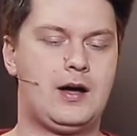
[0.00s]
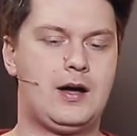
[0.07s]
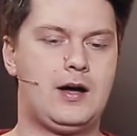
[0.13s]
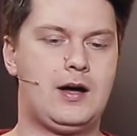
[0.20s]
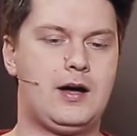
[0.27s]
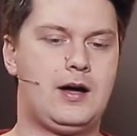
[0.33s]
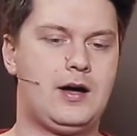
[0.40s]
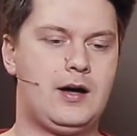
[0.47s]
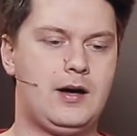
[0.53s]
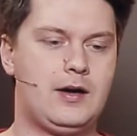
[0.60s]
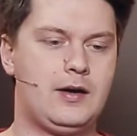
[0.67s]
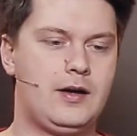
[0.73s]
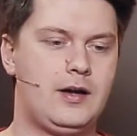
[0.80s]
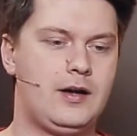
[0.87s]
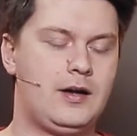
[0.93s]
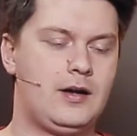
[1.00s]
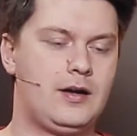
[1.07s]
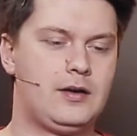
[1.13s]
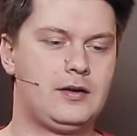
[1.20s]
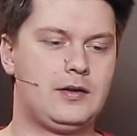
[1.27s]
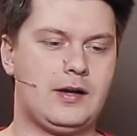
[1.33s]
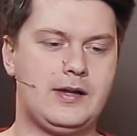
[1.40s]

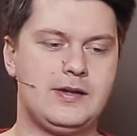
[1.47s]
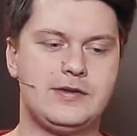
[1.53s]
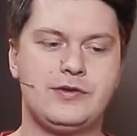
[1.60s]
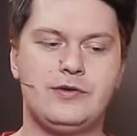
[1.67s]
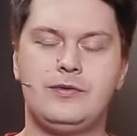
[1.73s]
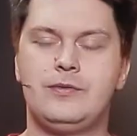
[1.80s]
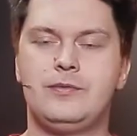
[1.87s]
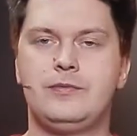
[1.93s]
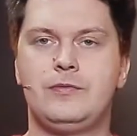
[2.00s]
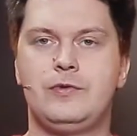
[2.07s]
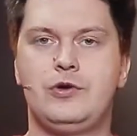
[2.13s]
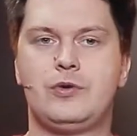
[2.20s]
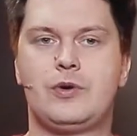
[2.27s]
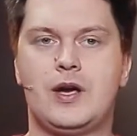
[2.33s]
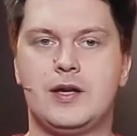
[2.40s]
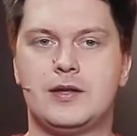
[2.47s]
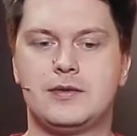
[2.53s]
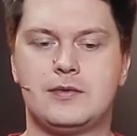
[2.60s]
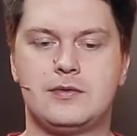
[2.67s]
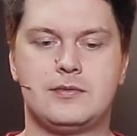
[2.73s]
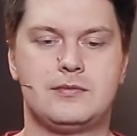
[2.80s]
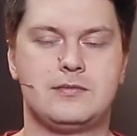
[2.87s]
Also, you can